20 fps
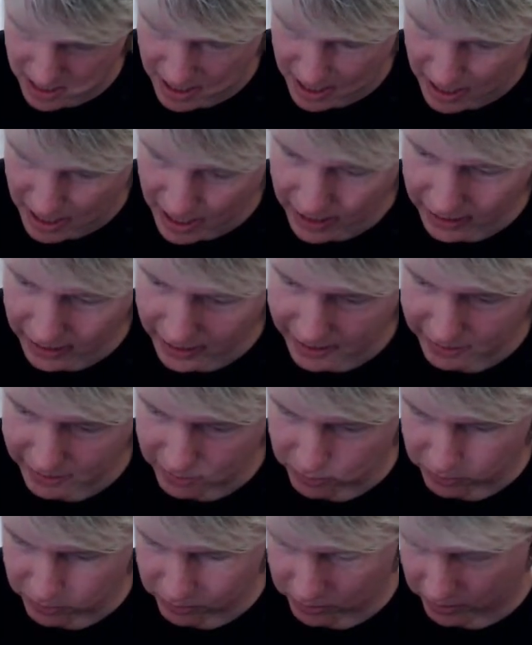I like
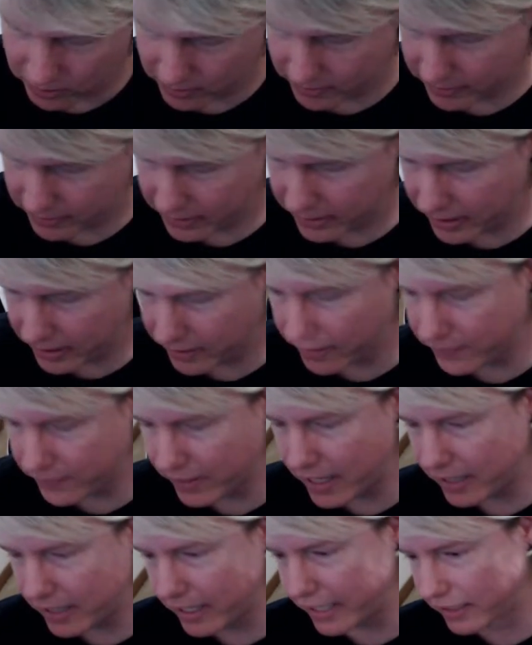those. And they've
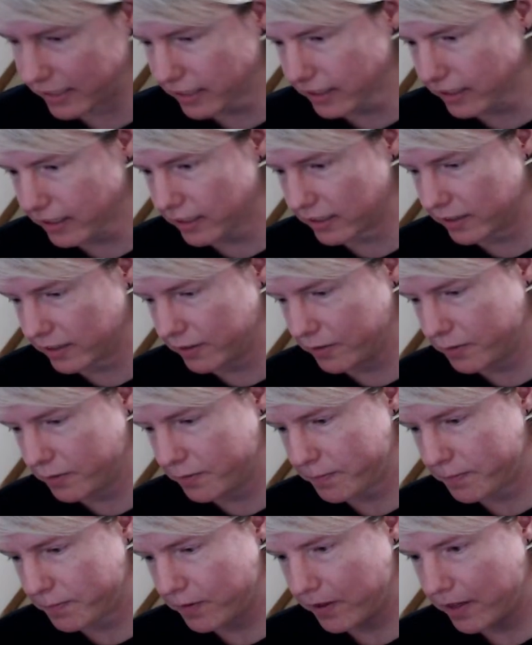got like the,
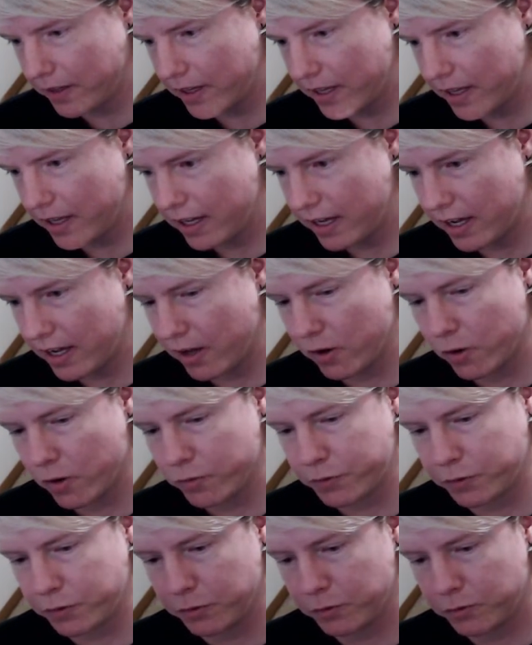I don't know if
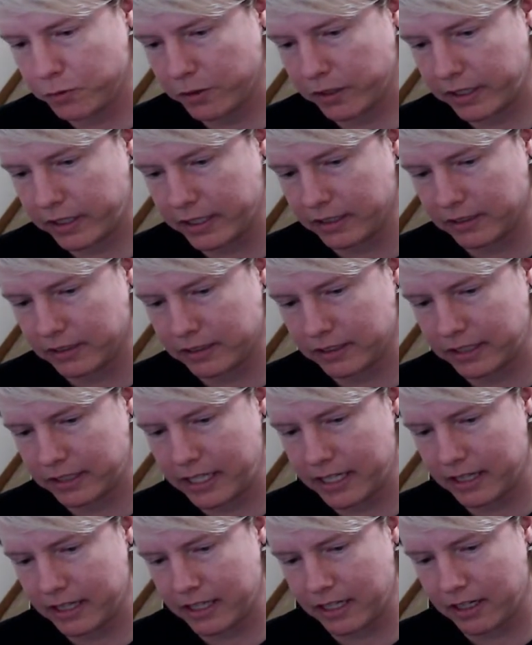you can see
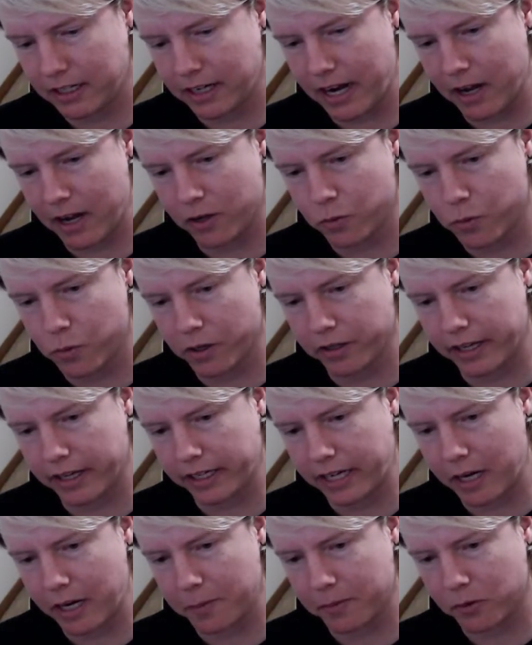it there, how well that
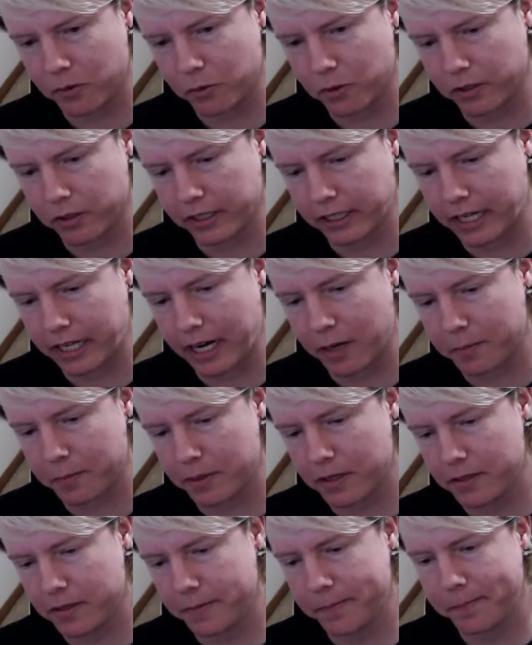came through on the
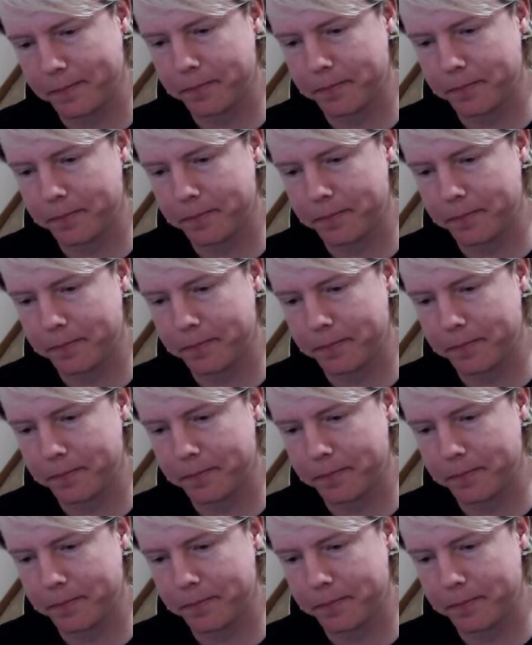camera.